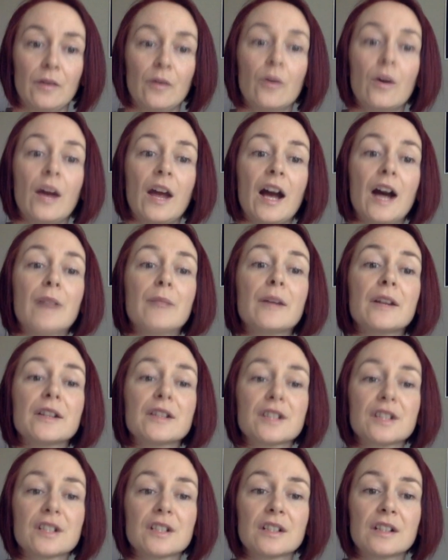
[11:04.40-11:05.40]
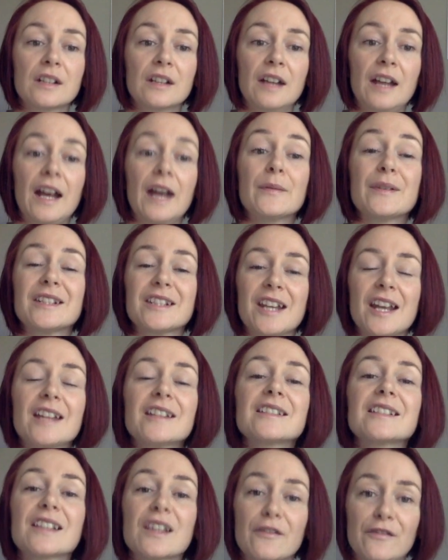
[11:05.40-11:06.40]
or how
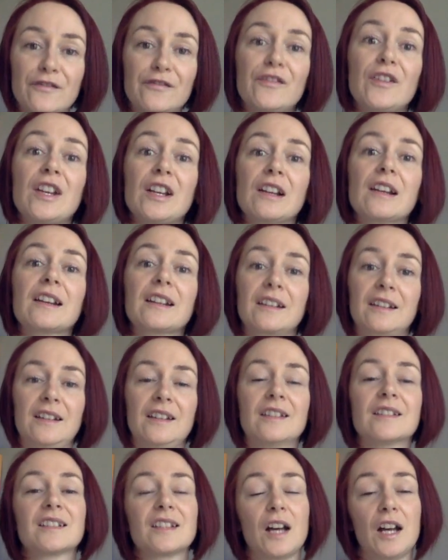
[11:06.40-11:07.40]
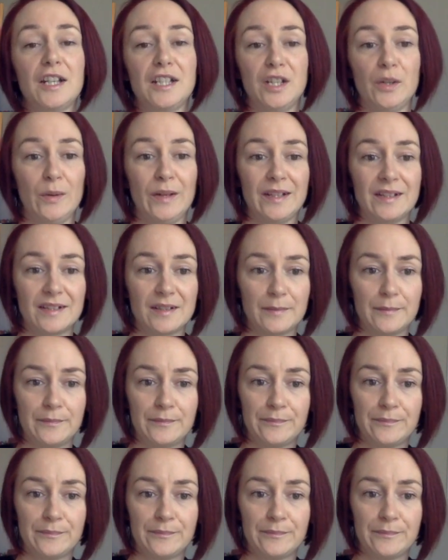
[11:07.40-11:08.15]
intense the feeling inside you is.